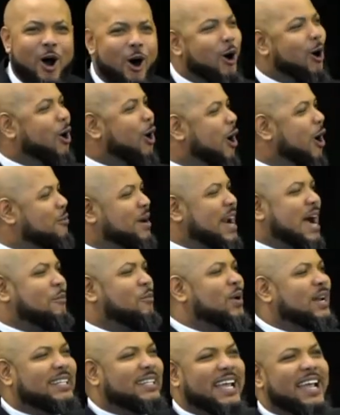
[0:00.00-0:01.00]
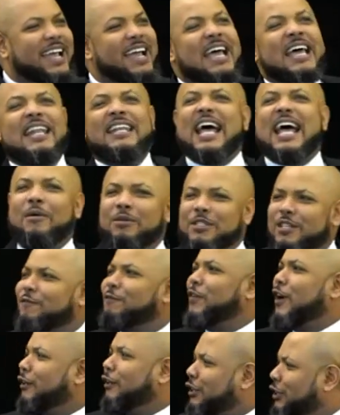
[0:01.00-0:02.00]
Or when I went there, that was the
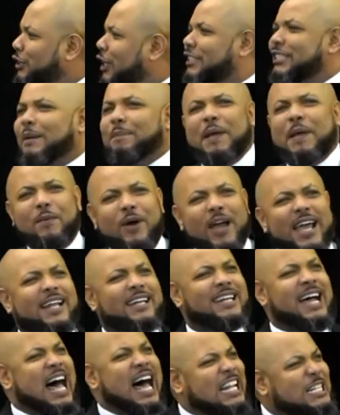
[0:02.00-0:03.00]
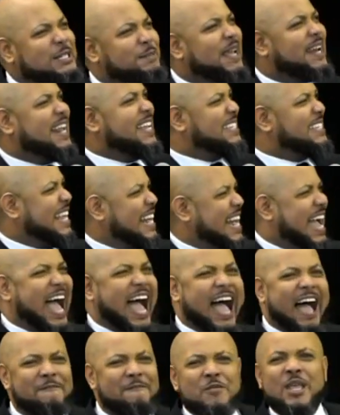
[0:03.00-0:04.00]
first church that people acknowledged me and they said
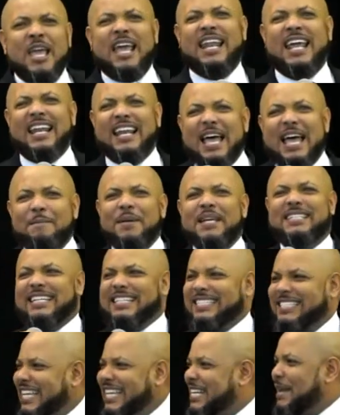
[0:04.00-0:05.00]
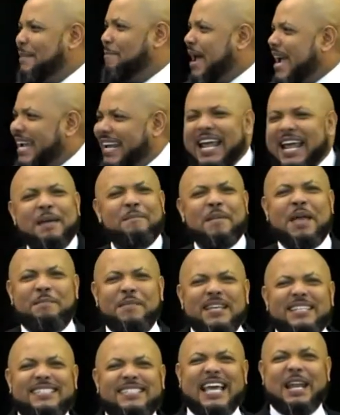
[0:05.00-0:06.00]
hi and they let me just sit in the back and they make
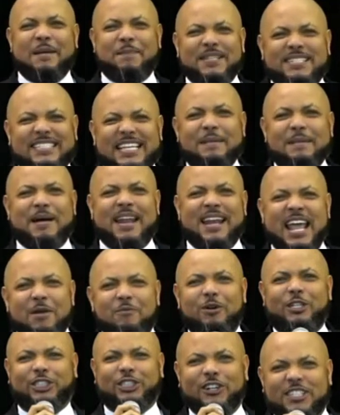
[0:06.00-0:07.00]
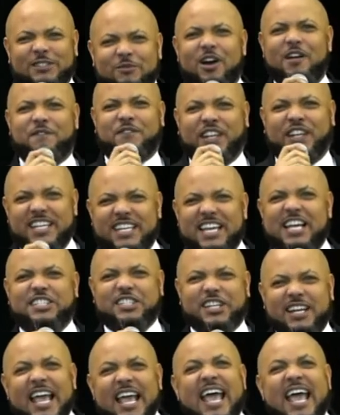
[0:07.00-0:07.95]
me stand up and say my name, what church and what affiliation